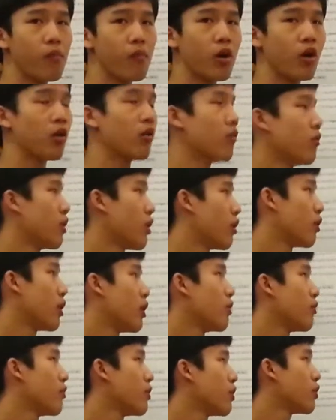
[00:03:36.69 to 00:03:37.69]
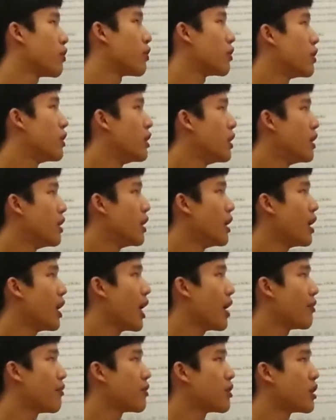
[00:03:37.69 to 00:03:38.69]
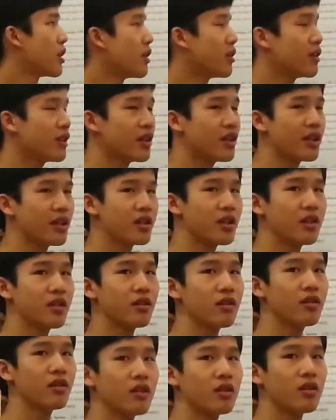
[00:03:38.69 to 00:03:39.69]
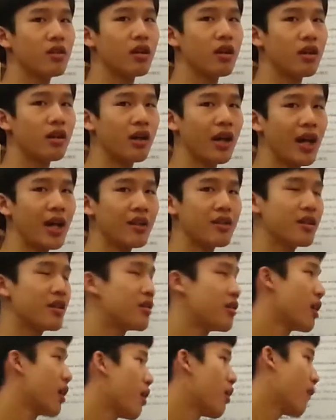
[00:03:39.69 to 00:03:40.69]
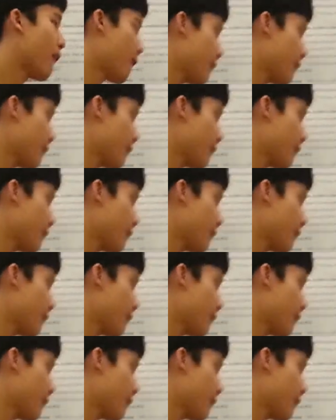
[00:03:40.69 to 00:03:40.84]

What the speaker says: Oh, okay, figure. After deleting the head and tail.